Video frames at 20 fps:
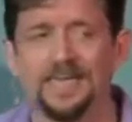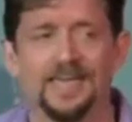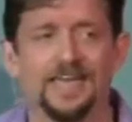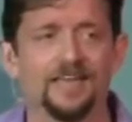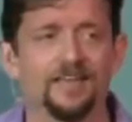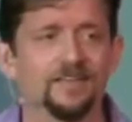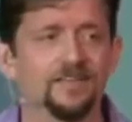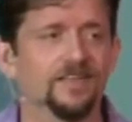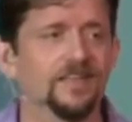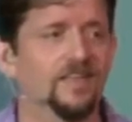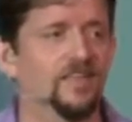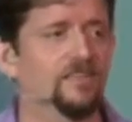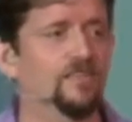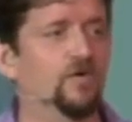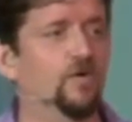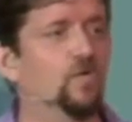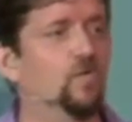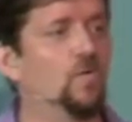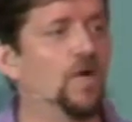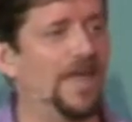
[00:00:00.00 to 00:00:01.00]
And
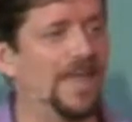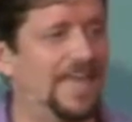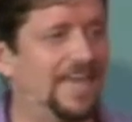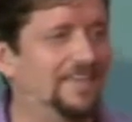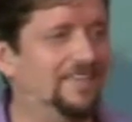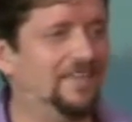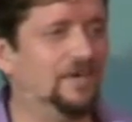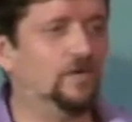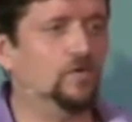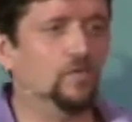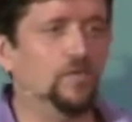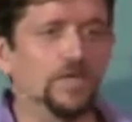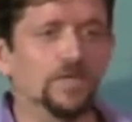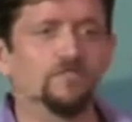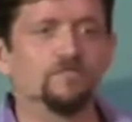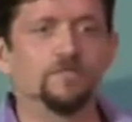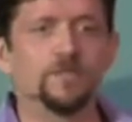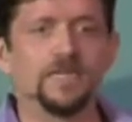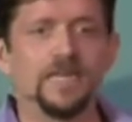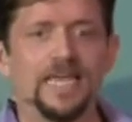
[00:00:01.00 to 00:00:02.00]
the way that
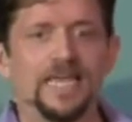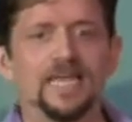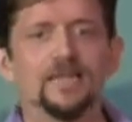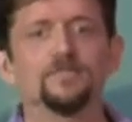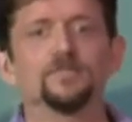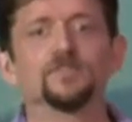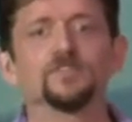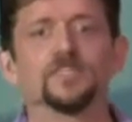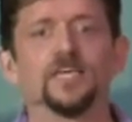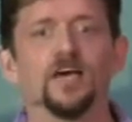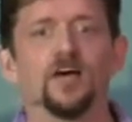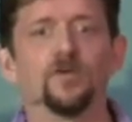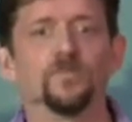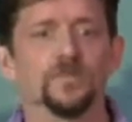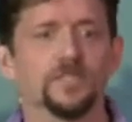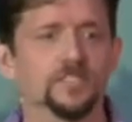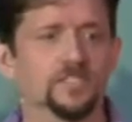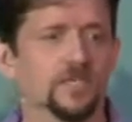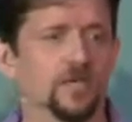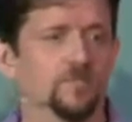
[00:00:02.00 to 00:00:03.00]
we've been able to
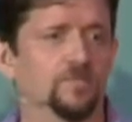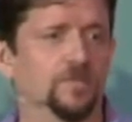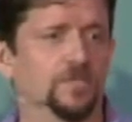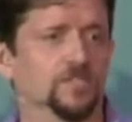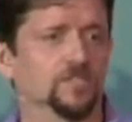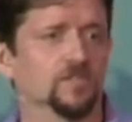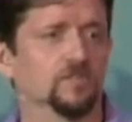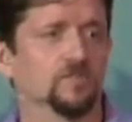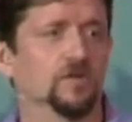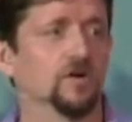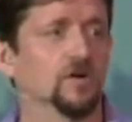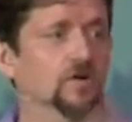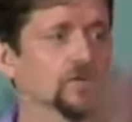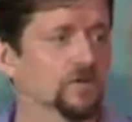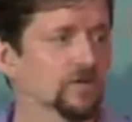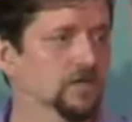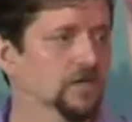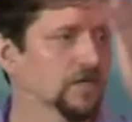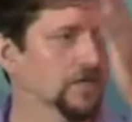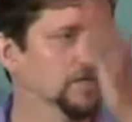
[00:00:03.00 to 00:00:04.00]
help these companies
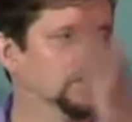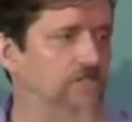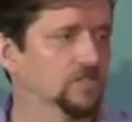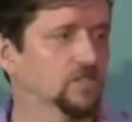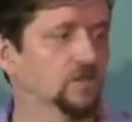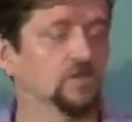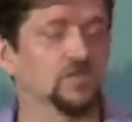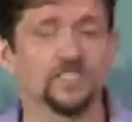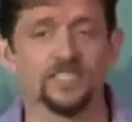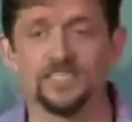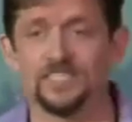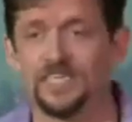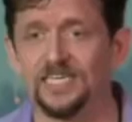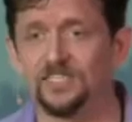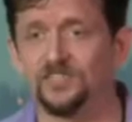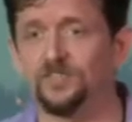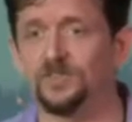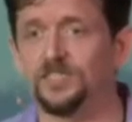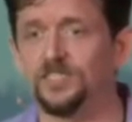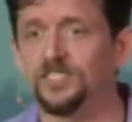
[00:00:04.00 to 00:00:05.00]
grow so
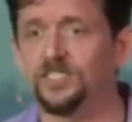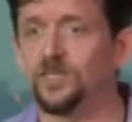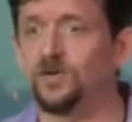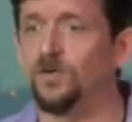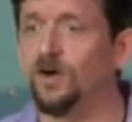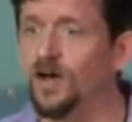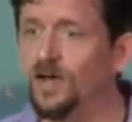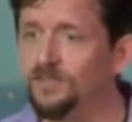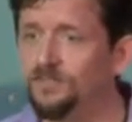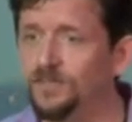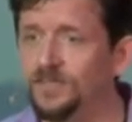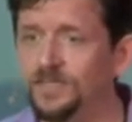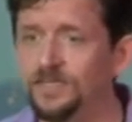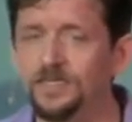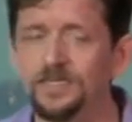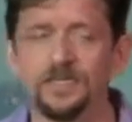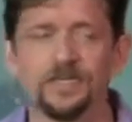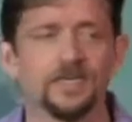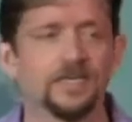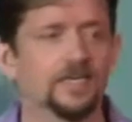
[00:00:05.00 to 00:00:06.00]
successfully so
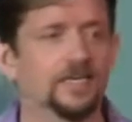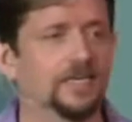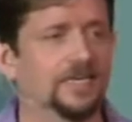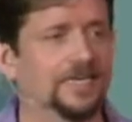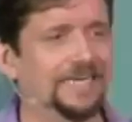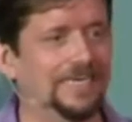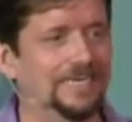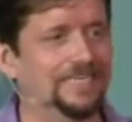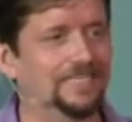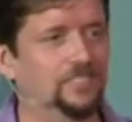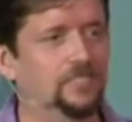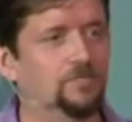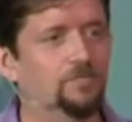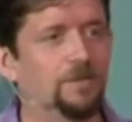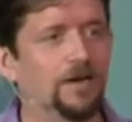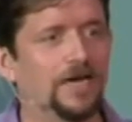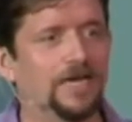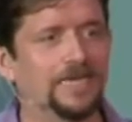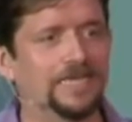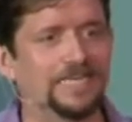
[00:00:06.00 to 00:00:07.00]
often is
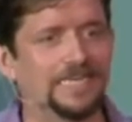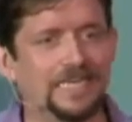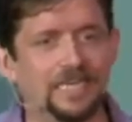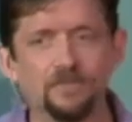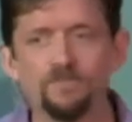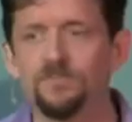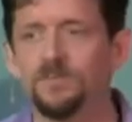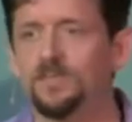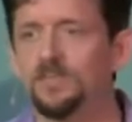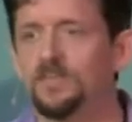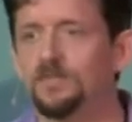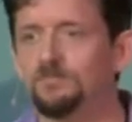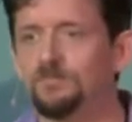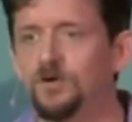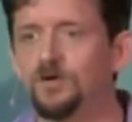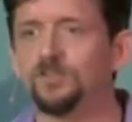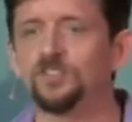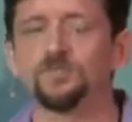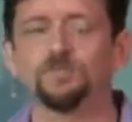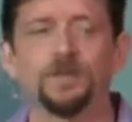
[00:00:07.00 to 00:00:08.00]
by giving the
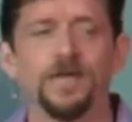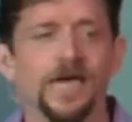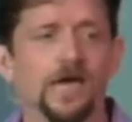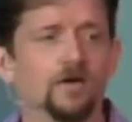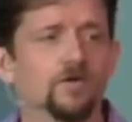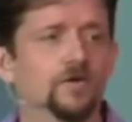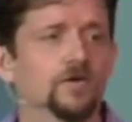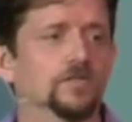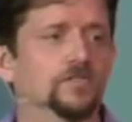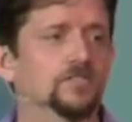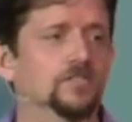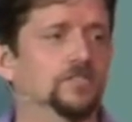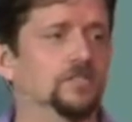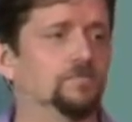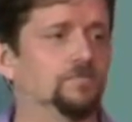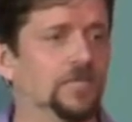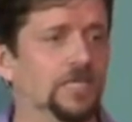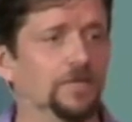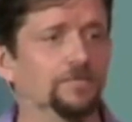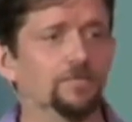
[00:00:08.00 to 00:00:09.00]
most power to
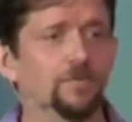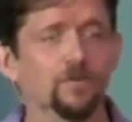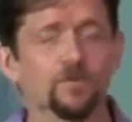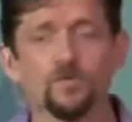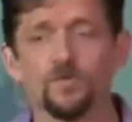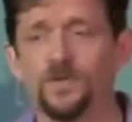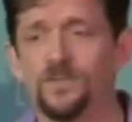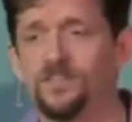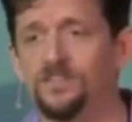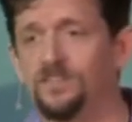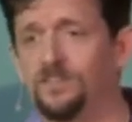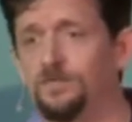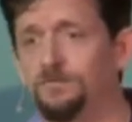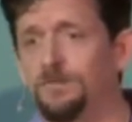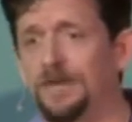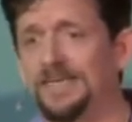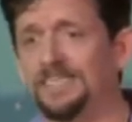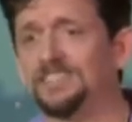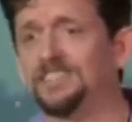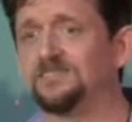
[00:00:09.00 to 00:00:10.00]
the people with the
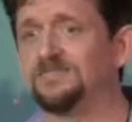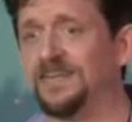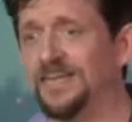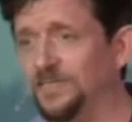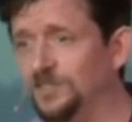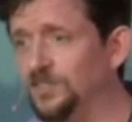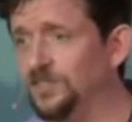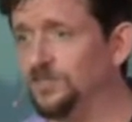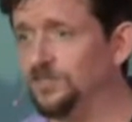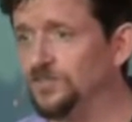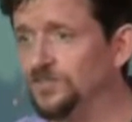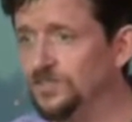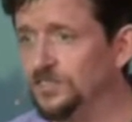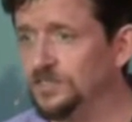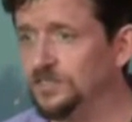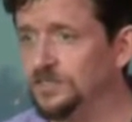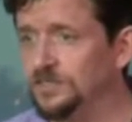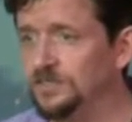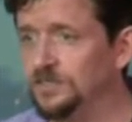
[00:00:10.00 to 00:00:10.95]
best values.